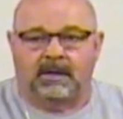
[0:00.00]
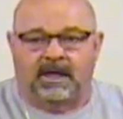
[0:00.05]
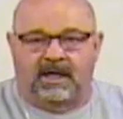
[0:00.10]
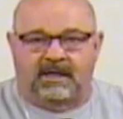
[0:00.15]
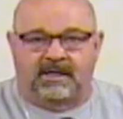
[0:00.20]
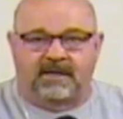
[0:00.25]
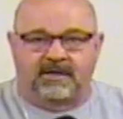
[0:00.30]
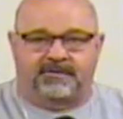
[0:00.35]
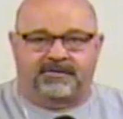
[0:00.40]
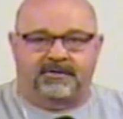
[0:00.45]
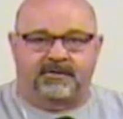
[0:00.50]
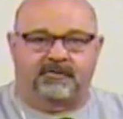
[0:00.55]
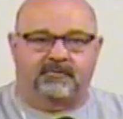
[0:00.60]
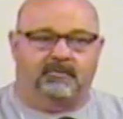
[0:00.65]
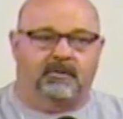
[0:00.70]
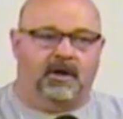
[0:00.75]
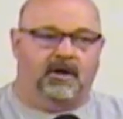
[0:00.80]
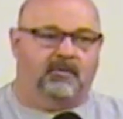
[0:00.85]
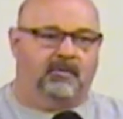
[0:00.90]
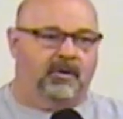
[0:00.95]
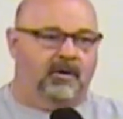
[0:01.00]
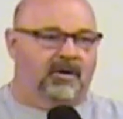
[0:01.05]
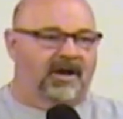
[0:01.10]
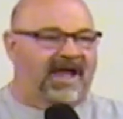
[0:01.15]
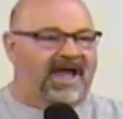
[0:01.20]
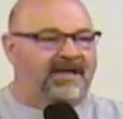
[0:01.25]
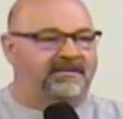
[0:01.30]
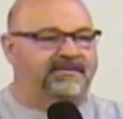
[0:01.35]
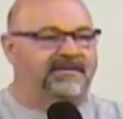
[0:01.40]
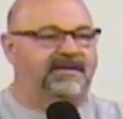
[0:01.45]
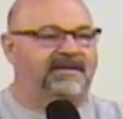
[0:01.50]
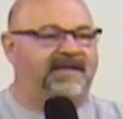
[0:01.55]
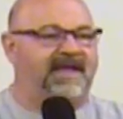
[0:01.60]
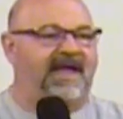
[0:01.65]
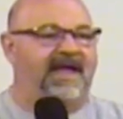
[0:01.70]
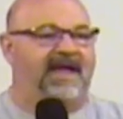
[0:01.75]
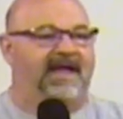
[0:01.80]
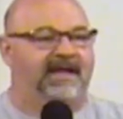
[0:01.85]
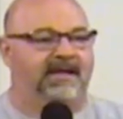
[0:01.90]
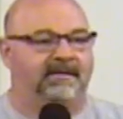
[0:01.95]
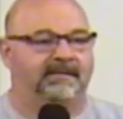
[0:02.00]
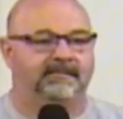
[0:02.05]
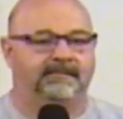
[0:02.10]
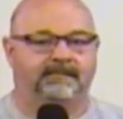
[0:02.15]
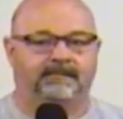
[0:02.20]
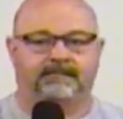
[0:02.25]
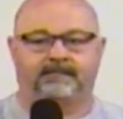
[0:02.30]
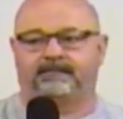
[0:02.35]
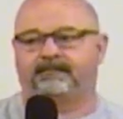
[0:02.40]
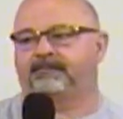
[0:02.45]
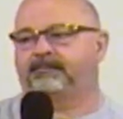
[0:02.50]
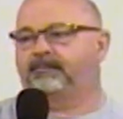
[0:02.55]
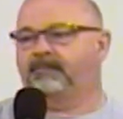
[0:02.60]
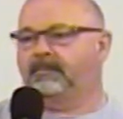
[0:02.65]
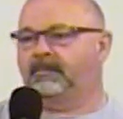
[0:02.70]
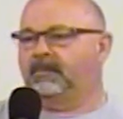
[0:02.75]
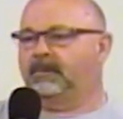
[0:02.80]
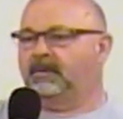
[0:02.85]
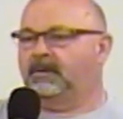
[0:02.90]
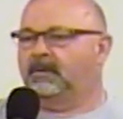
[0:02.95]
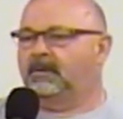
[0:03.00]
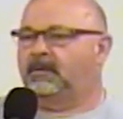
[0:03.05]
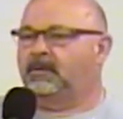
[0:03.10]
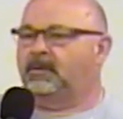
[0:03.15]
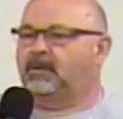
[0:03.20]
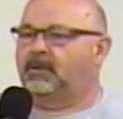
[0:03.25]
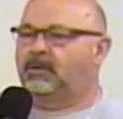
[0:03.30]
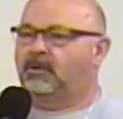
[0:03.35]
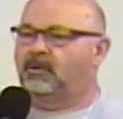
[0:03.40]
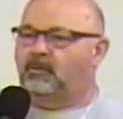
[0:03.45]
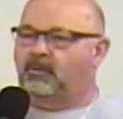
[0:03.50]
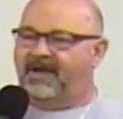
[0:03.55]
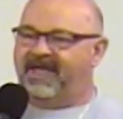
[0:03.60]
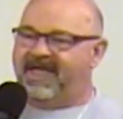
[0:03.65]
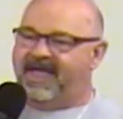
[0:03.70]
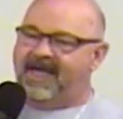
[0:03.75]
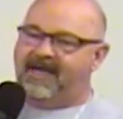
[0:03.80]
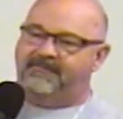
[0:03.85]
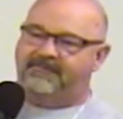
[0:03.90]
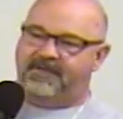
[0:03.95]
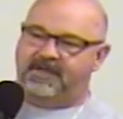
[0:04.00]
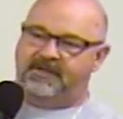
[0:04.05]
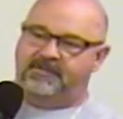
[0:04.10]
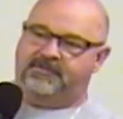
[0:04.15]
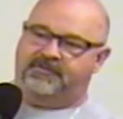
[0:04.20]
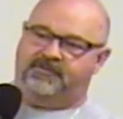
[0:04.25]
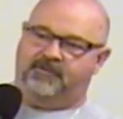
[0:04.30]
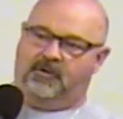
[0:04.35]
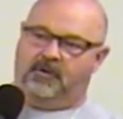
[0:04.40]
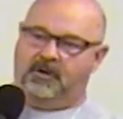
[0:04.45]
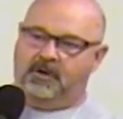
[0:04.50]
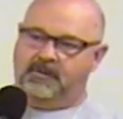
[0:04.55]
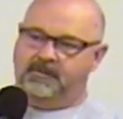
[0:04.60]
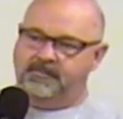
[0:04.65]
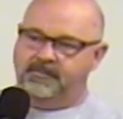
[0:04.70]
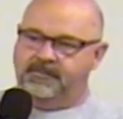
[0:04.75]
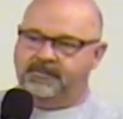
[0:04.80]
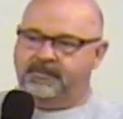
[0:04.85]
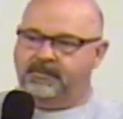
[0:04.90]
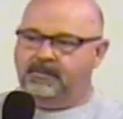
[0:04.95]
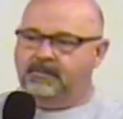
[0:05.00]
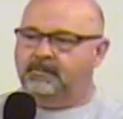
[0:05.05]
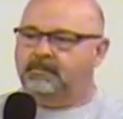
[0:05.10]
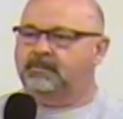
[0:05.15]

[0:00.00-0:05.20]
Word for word: And this is where we're at today. We have these storms.